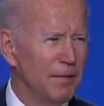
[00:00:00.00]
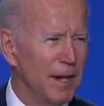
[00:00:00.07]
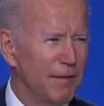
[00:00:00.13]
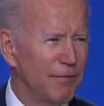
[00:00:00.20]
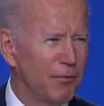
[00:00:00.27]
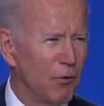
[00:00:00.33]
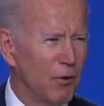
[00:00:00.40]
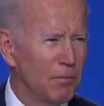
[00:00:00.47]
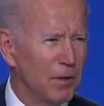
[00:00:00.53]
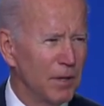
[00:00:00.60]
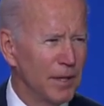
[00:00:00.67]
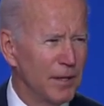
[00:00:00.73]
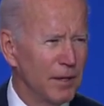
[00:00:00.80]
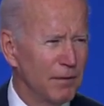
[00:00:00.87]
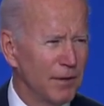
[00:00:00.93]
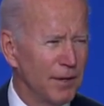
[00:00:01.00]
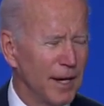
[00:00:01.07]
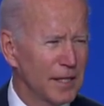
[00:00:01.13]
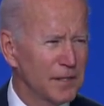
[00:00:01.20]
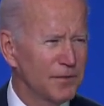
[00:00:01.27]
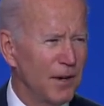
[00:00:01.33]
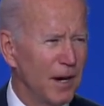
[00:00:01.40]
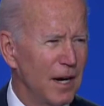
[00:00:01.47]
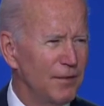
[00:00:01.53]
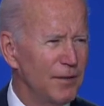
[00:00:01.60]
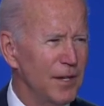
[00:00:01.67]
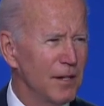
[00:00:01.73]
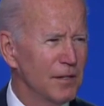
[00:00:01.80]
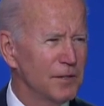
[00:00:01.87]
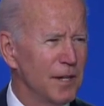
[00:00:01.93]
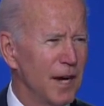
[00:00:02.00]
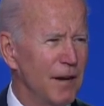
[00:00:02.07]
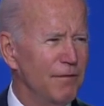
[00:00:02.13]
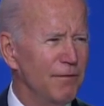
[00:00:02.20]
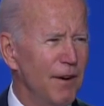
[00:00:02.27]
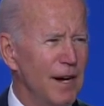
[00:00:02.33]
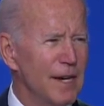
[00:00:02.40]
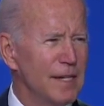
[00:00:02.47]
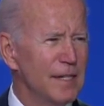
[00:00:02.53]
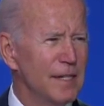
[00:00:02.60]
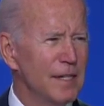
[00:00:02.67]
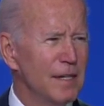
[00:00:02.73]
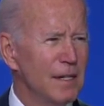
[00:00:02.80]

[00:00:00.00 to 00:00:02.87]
of that $4 billion over the next 5 years, and I invite